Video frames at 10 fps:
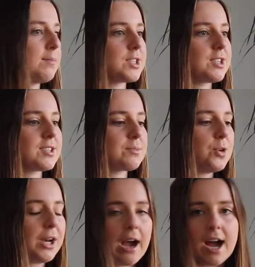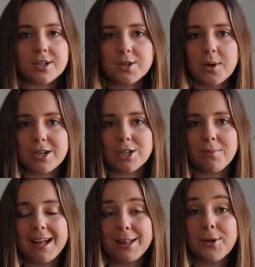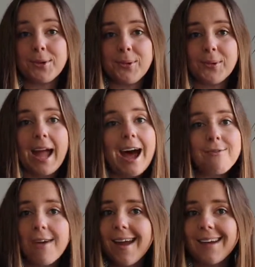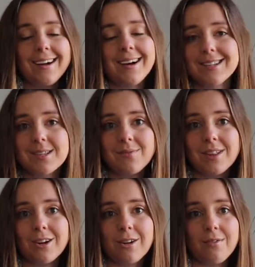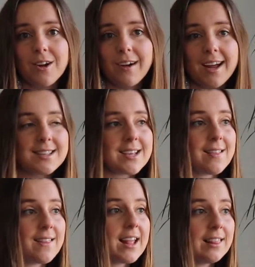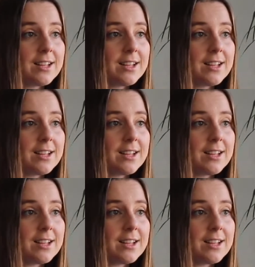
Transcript: So this morning I just went to my local cafe and asked them for their coffee grounds, and they